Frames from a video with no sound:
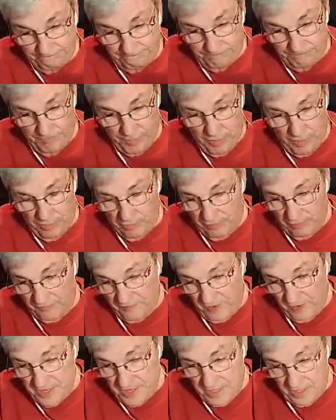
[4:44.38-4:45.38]
to
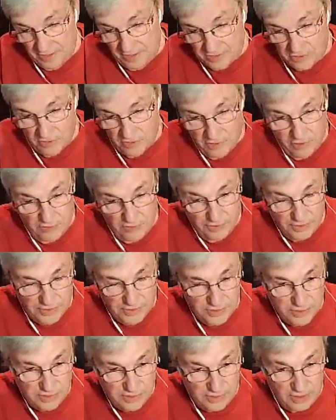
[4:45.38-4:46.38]
finance all this
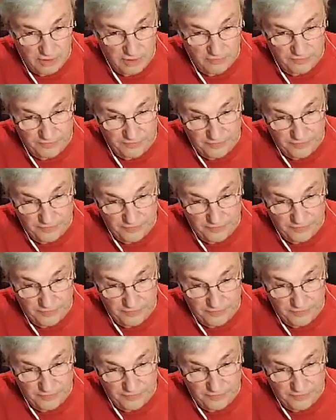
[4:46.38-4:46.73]
stuff.